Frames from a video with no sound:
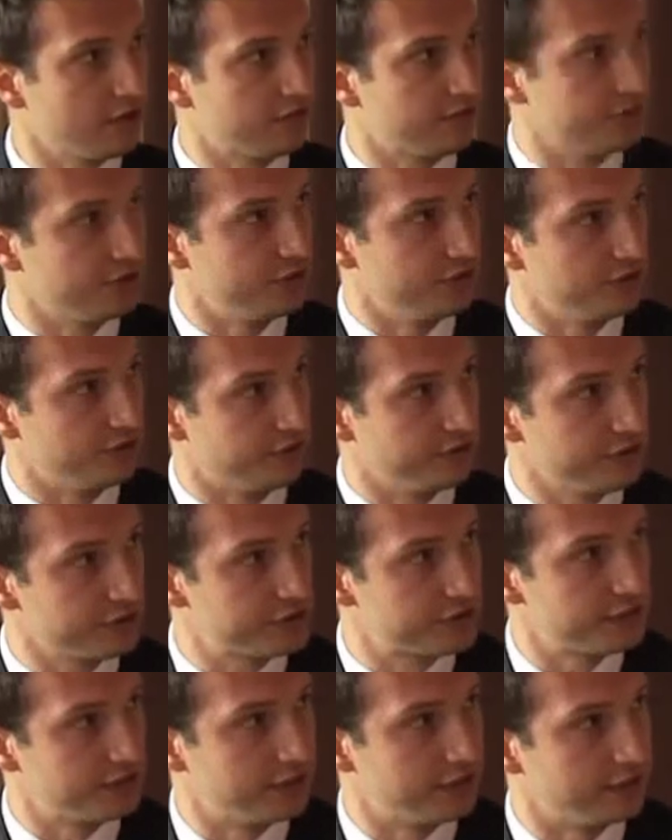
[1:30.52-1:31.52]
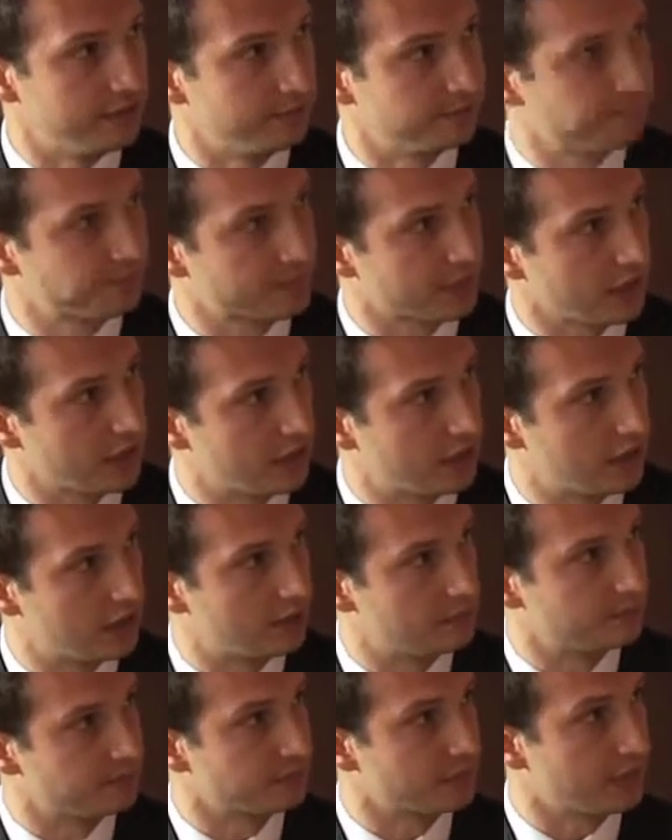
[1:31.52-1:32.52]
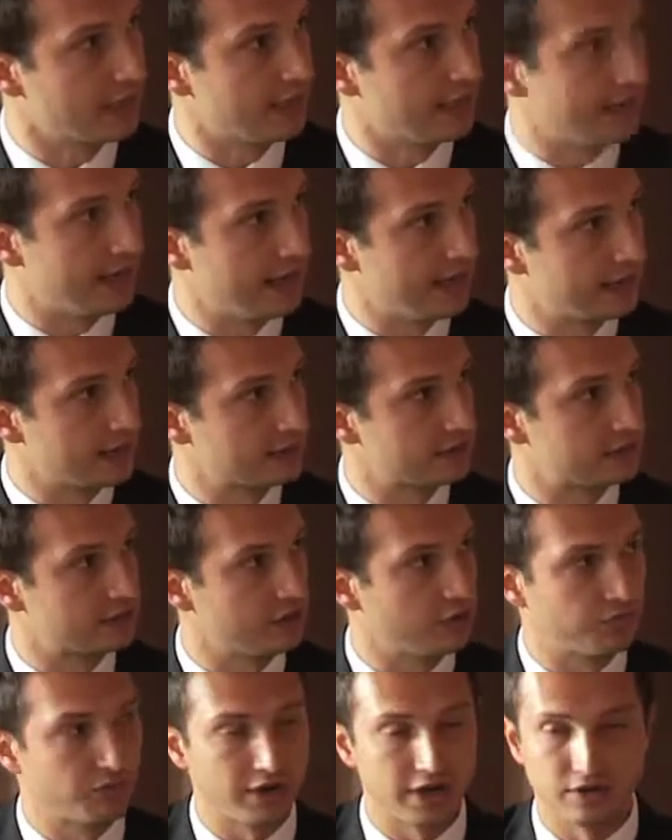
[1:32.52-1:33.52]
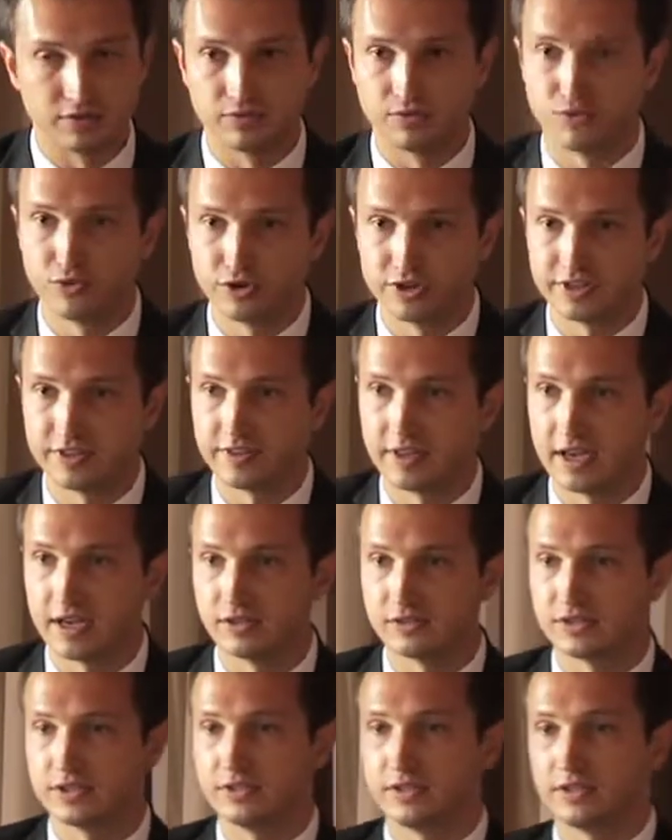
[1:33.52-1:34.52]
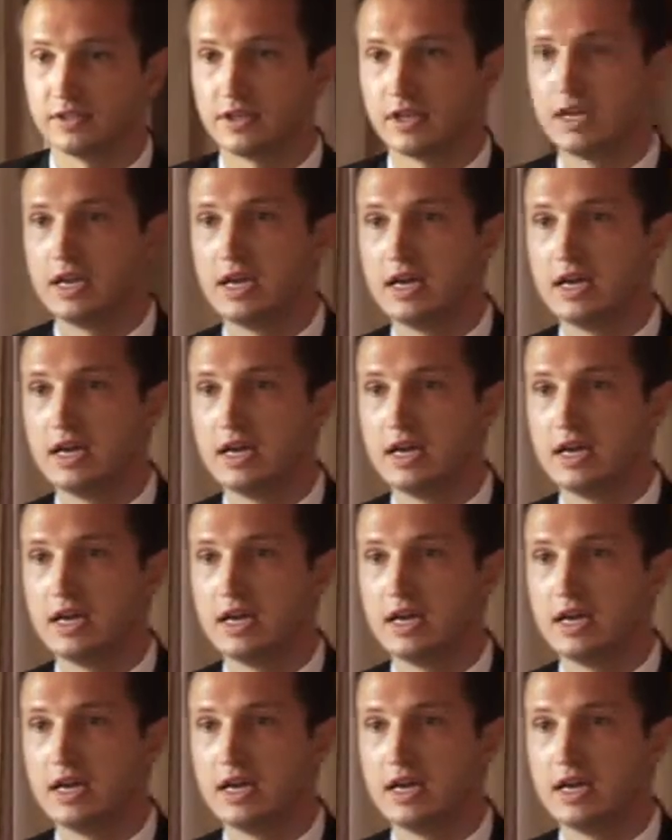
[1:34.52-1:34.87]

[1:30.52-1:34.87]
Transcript: of a university, um, it has around 40,000